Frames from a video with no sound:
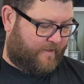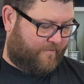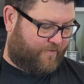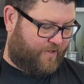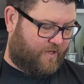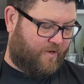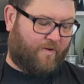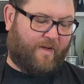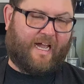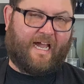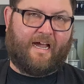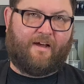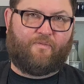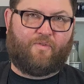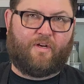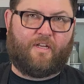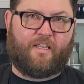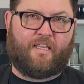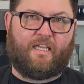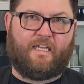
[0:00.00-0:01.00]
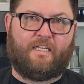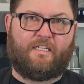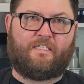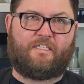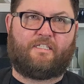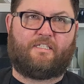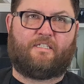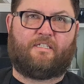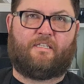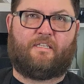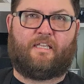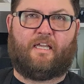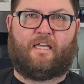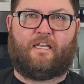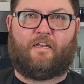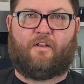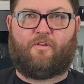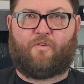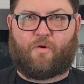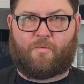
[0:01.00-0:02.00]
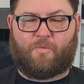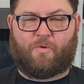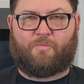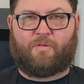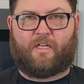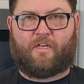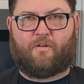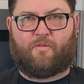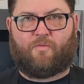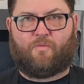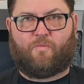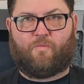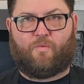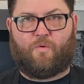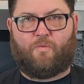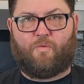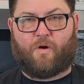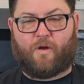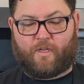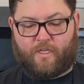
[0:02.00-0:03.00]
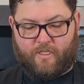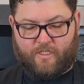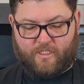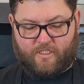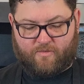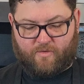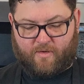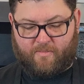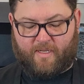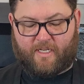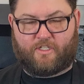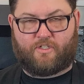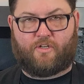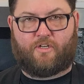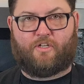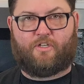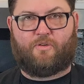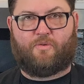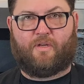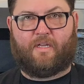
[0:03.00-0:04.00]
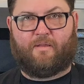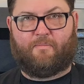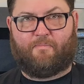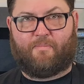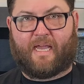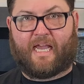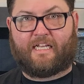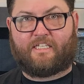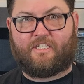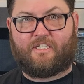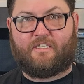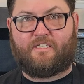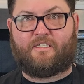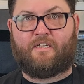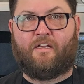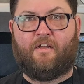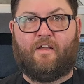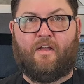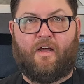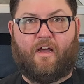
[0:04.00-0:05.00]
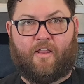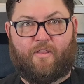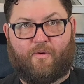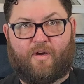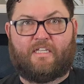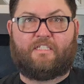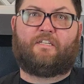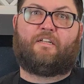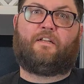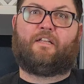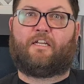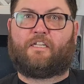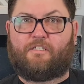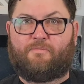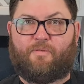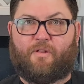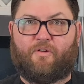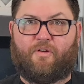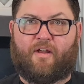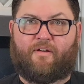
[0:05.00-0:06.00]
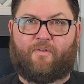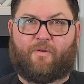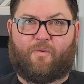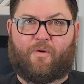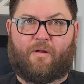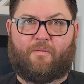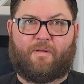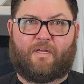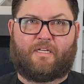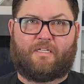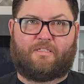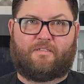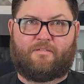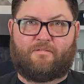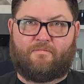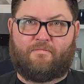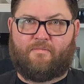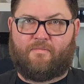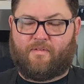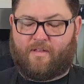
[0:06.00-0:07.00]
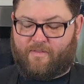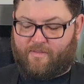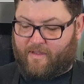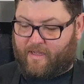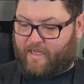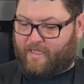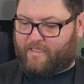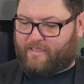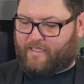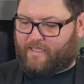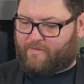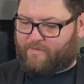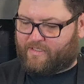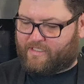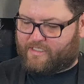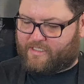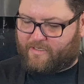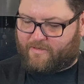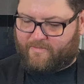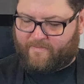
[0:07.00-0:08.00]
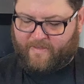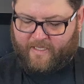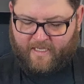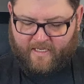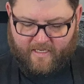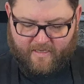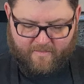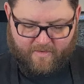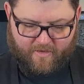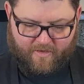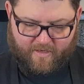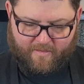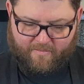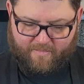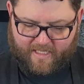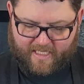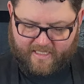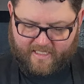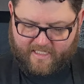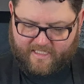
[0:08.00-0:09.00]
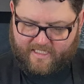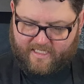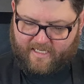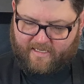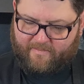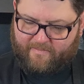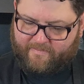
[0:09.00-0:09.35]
don't have one of these, then a normal blender will work. You just wanna make sure to do it in batches, otherwise it'll explode everywhere because it's the hot liquid. So we're gonna blend this up.